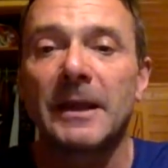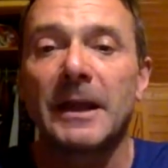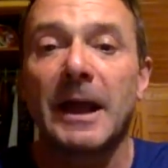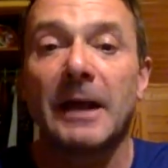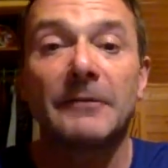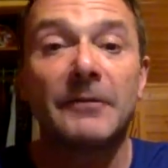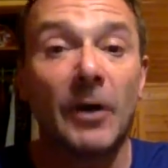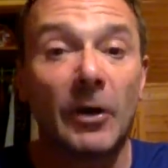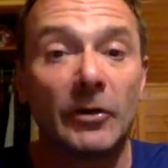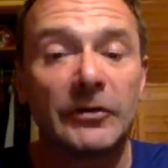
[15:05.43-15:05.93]

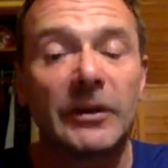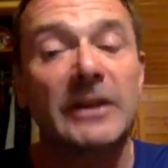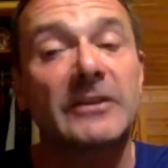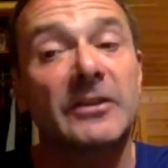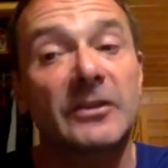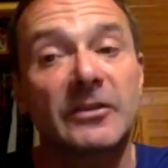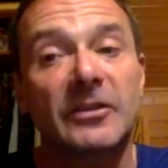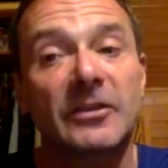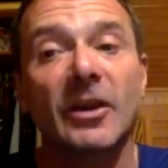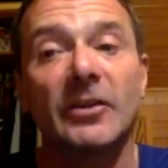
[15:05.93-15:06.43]
And those
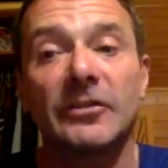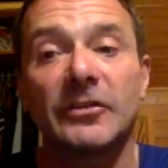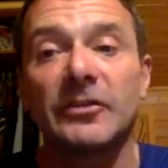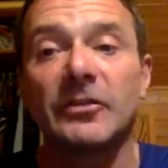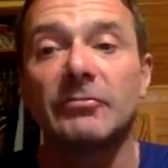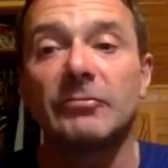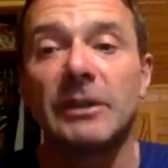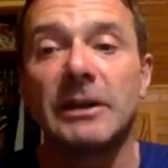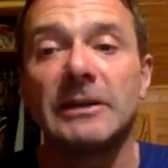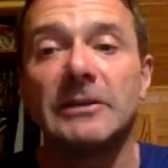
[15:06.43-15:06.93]
exercises
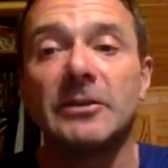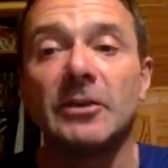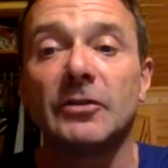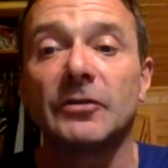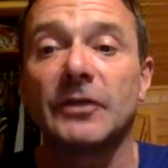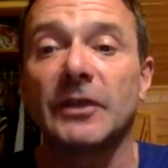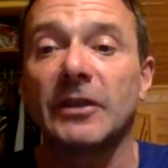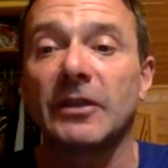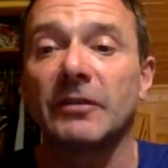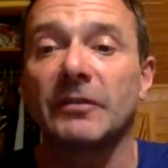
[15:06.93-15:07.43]
are really
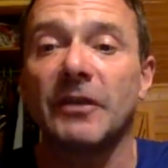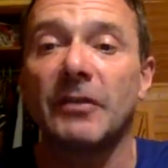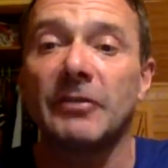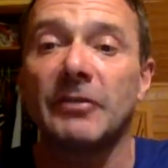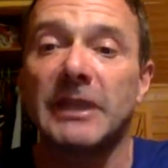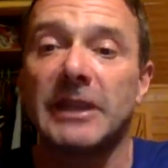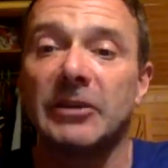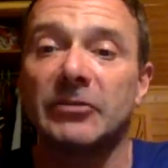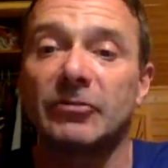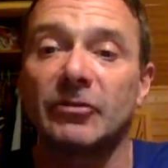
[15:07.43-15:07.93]
useful. It's a very
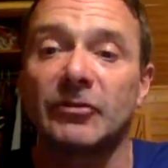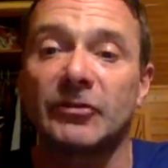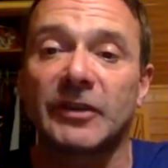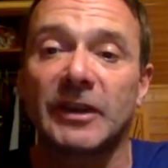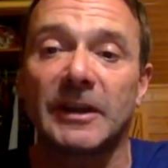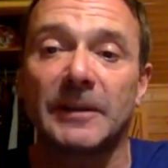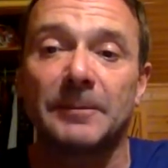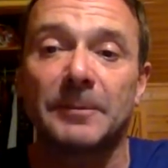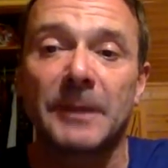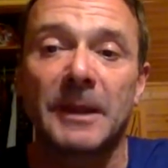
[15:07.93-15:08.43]

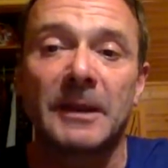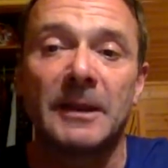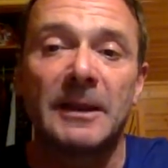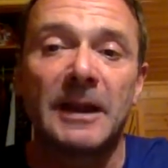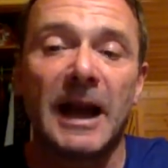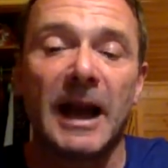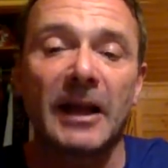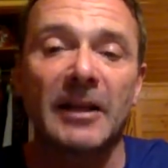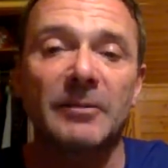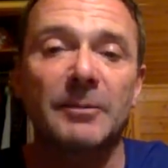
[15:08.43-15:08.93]
interesting
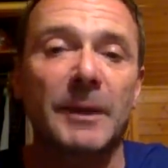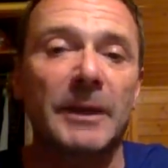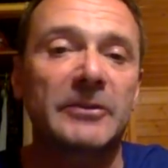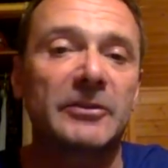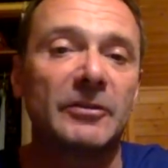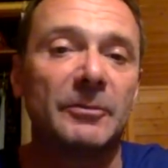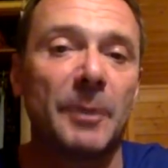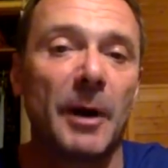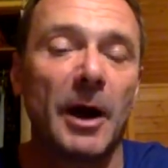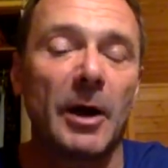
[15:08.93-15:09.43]
aspect
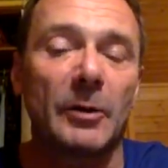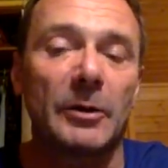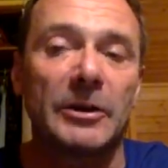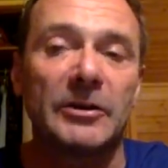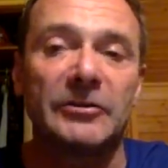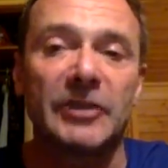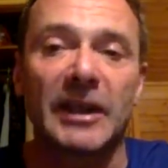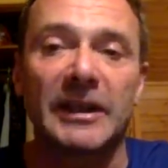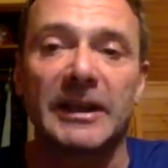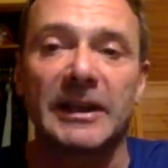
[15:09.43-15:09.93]
of
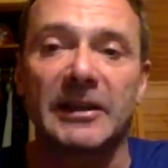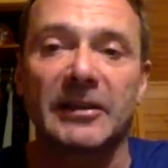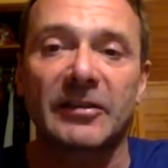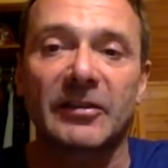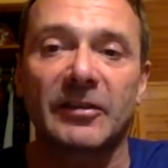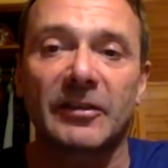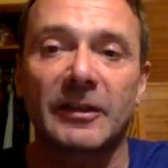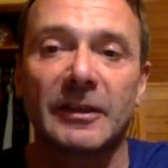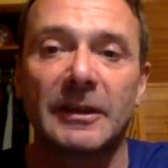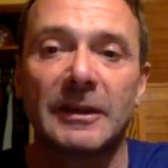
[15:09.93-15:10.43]
bioenergetics,